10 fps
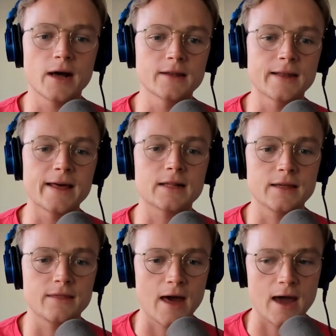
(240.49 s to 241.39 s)

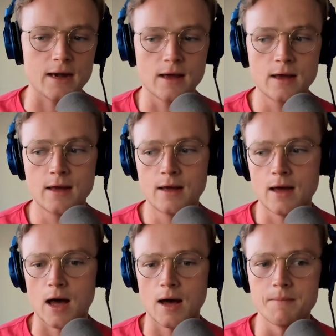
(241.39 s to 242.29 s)
unlikely that
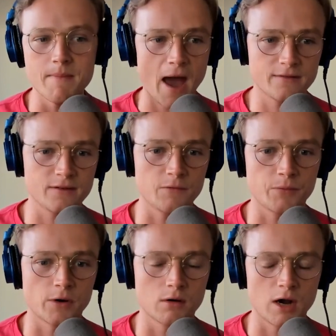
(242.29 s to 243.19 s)
a massive
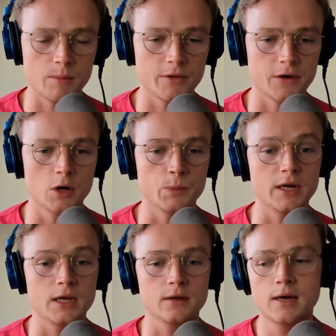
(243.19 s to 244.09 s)
program with an
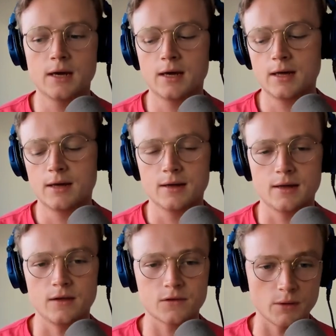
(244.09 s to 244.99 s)
opening
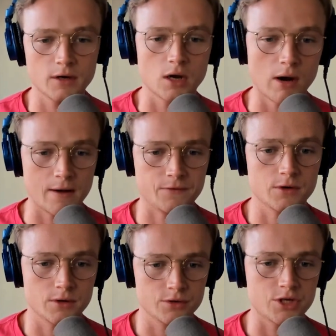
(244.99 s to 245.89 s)
is going to go
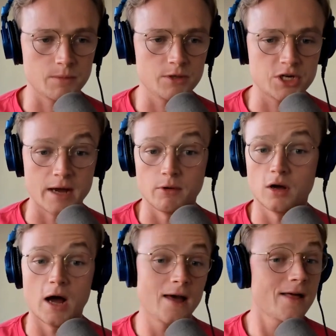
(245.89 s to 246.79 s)
after Jamey Chadwell.
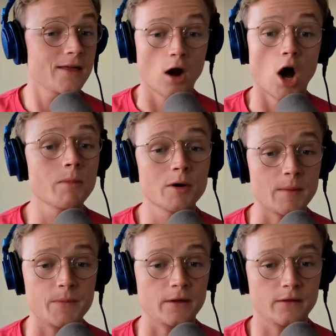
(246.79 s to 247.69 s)
I, I think Auburn
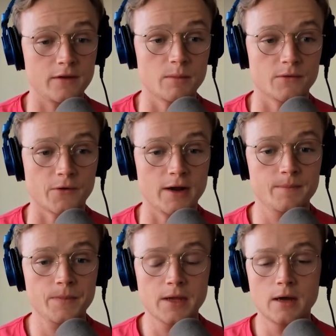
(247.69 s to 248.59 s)
might be on the table for
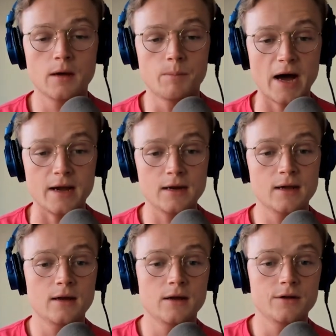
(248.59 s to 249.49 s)
him, but
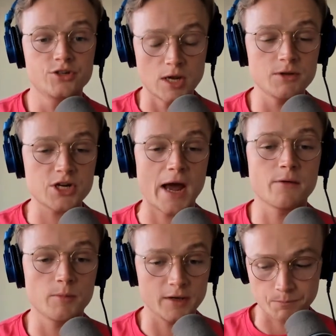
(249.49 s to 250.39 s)
Jamey
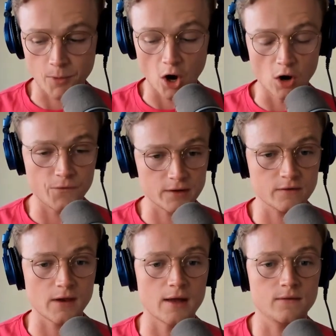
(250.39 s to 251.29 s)
Chadwell makes perfect
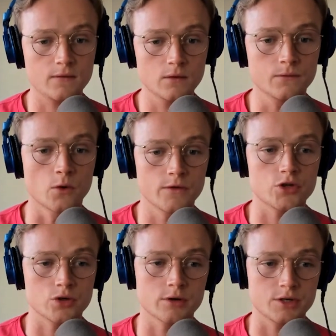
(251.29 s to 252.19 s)
sense for this
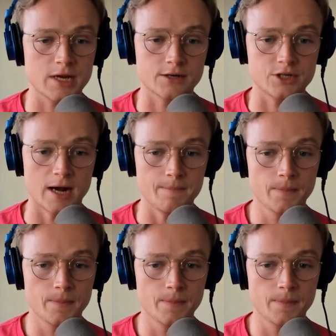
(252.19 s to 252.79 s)
Georgia Tech job.